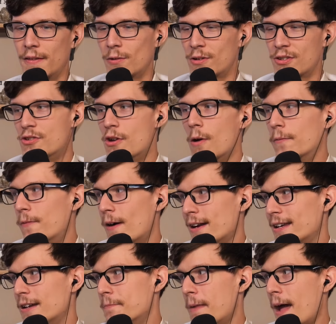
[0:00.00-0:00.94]
there was no
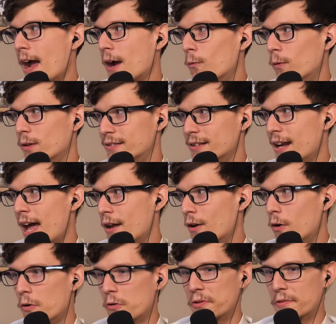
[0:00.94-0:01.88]
fighting back once it had
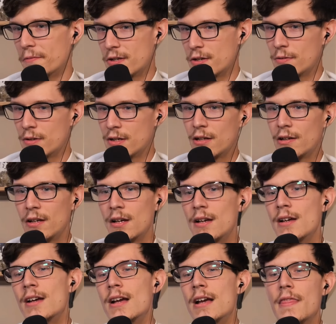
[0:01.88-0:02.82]
a hold of you.
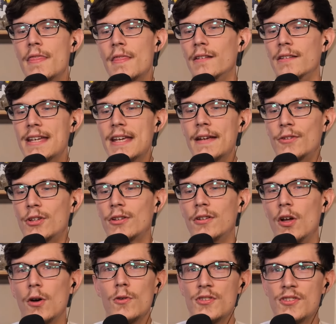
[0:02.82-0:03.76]
The leaves
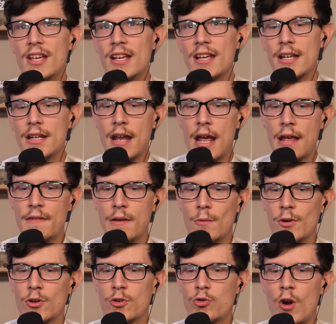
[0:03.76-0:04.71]
closed in, and they
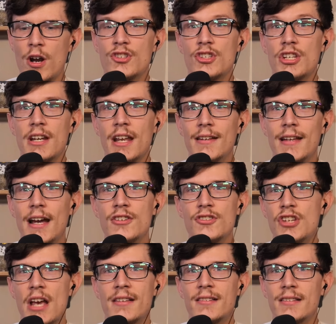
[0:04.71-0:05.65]
were crushing and
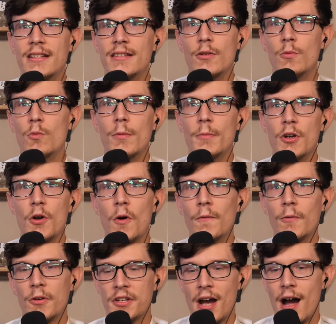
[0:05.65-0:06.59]
digesting the woman
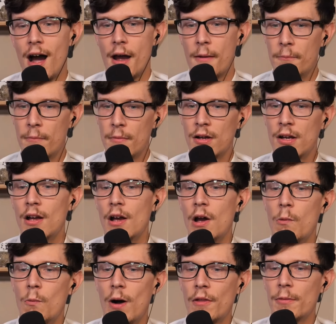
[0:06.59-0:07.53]
over time.
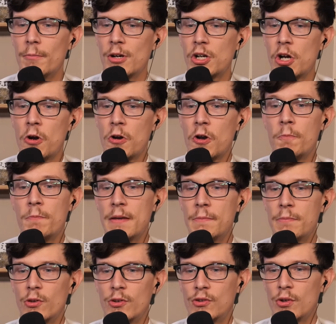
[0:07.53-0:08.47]
While the Makoto
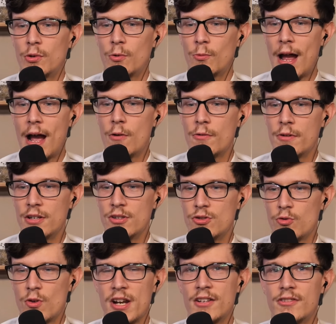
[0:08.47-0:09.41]
people stood around and
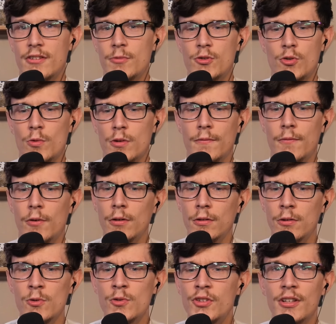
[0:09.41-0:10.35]
drank some sort of
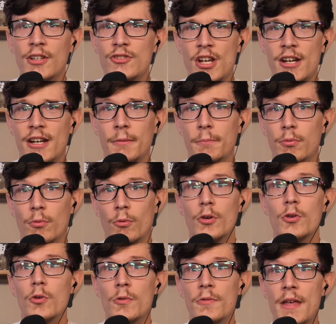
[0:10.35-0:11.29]
hallucinogenic
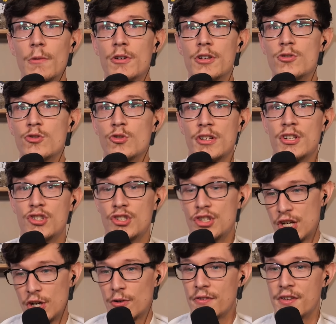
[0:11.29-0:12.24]
brew, they would usually
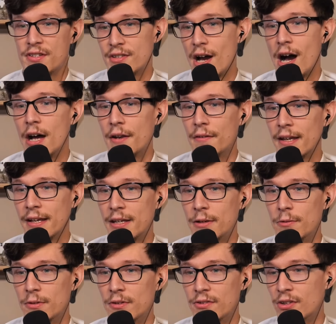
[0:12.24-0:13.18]
cheer this on like
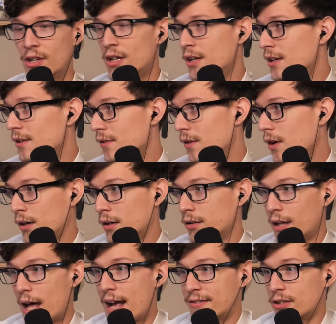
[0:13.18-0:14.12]
it was a
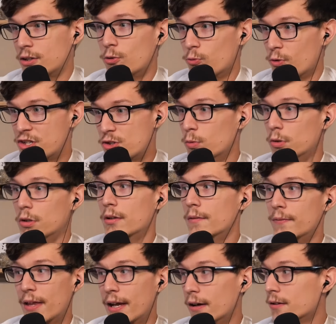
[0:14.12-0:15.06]
classic ritual
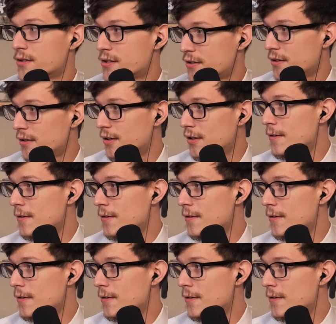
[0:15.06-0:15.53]
of theirs.